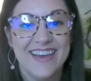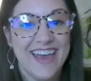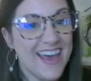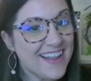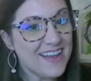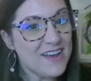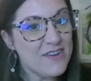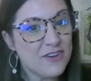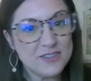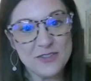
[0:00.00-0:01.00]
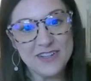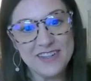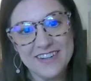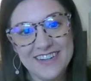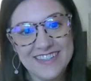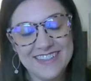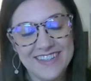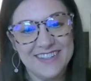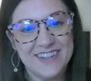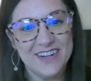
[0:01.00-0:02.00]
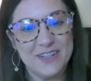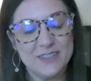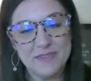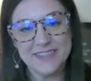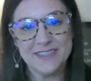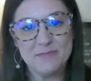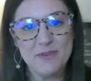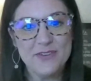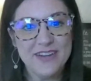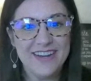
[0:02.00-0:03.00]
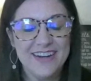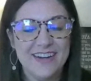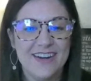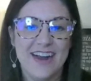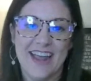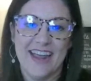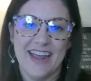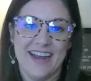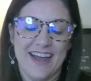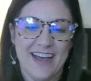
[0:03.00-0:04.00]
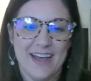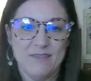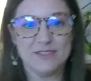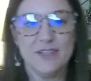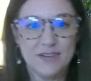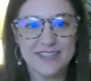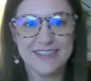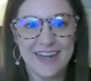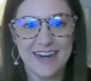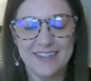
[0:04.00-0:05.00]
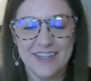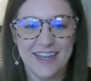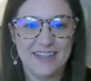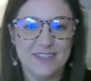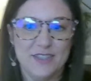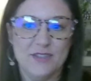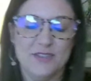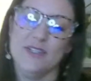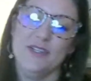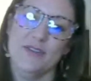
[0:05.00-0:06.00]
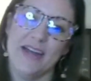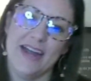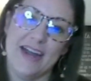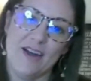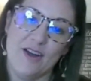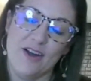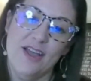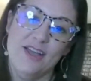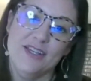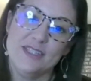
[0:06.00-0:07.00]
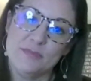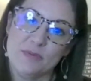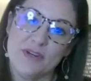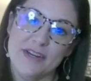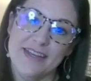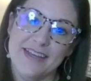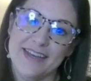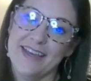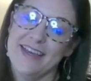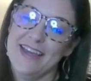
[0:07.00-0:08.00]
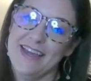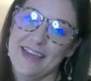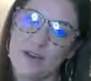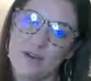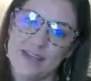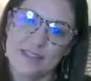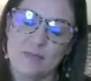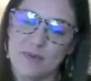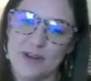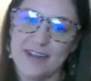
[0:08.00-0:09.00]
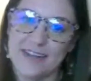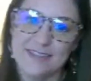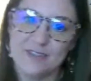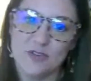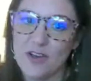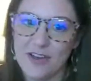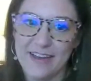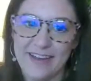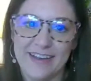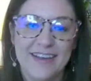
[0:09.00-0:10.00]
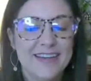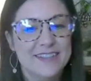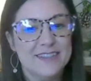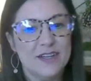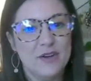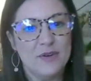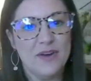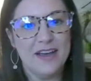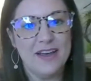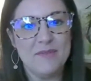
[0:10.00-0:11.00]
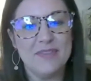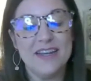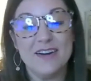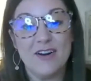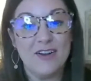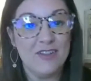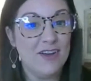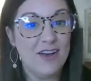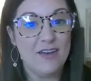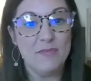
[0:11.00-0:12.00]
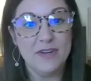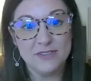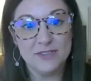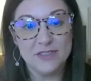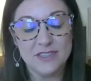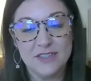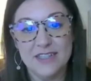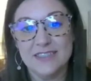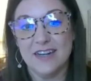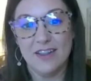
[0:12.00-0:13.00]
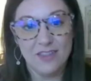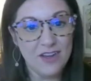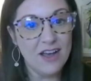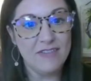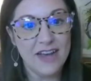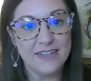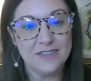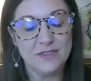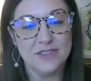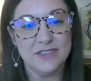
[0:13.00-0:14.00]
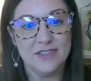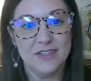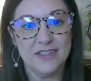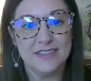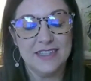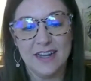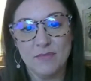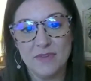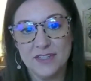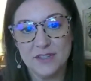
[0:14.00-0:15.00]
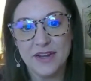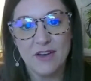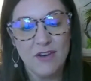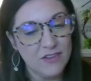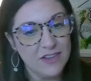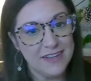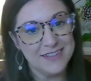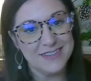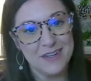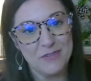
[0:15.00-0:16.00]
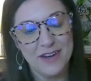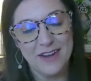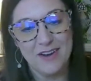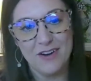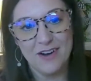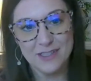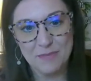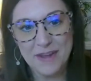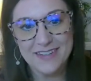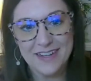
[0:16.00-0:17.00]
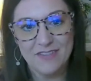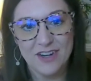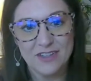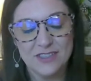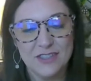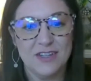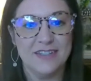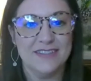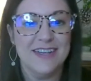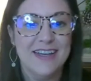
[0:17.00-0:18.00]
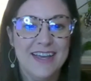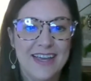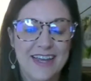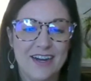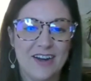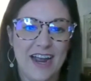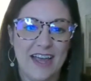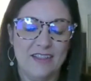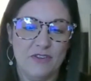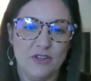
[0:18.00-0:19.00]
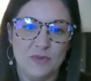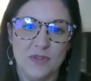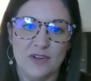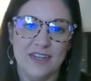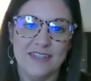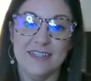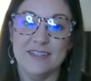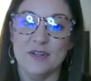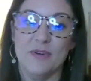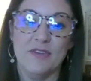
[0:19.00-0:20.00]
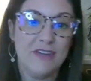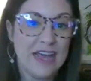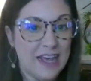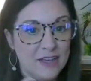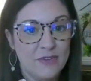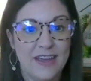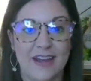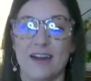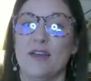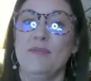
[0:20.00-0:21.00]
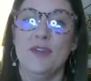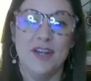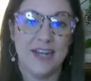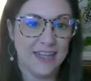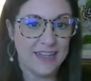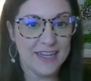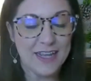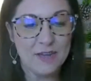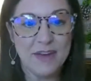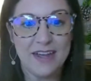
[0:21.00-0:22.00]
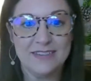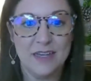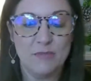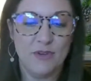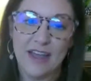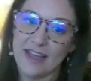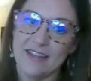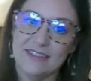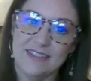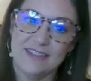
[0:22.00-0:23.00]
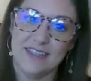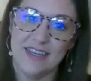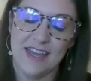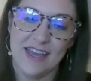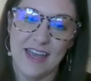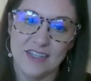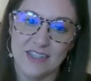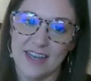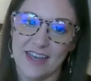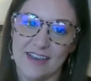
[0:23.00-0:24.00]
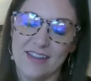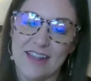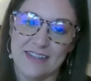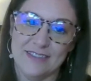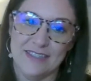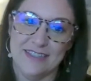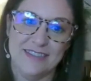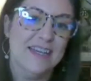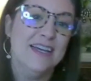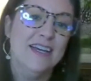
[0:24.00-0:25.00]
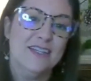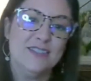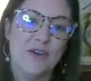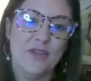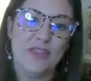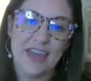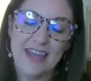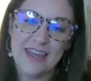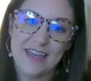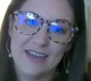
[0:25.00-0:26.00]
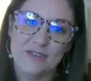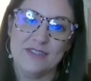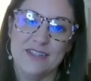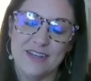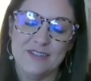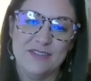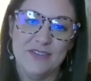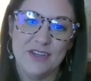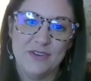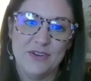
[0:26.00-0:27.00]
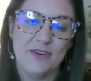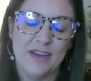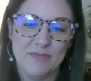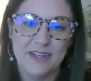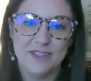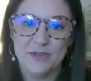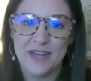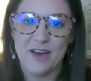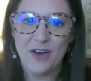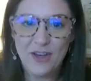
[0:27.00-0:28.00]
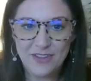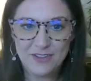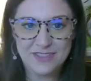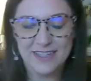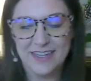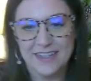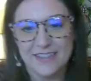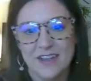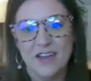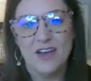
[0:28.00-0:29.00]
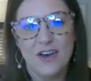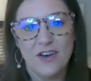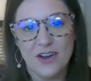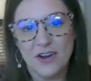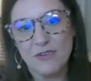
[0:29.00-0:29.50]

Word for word: Hello, Virtual Learning Center. It's Mrs. Moon here, and I'm so excited to get to do our spring EOS prize drawing. So um, there are a lot of middle school students and a lot of high school students that have been doing all the things that we are expecting of our students here at the Virtual Learning Center. We're valuing our community, leading by example, and consistently engaging in classes. So thank you to those of you who have been doing all those things on